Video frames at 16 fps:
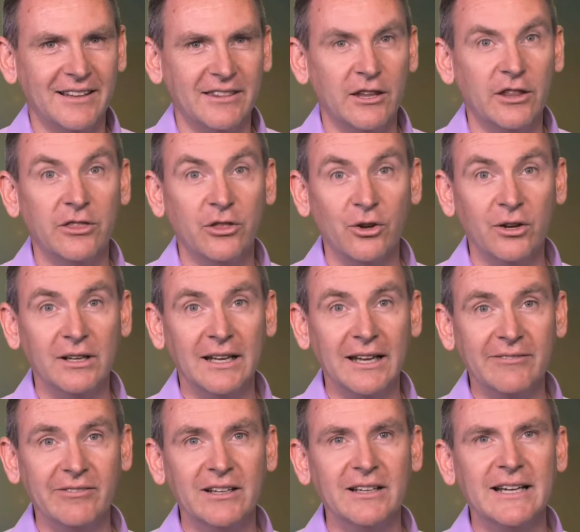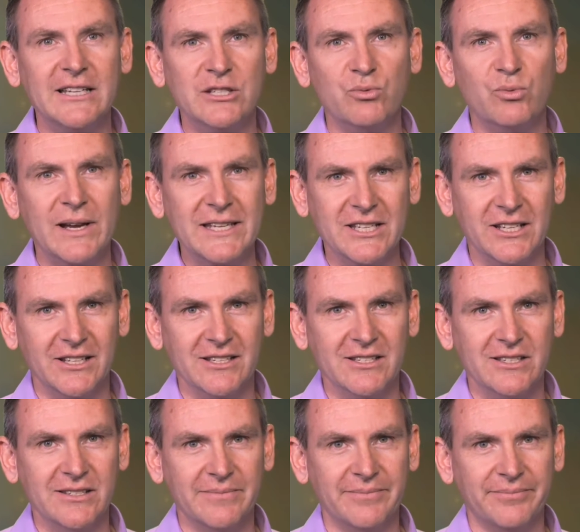The third lever is resonance.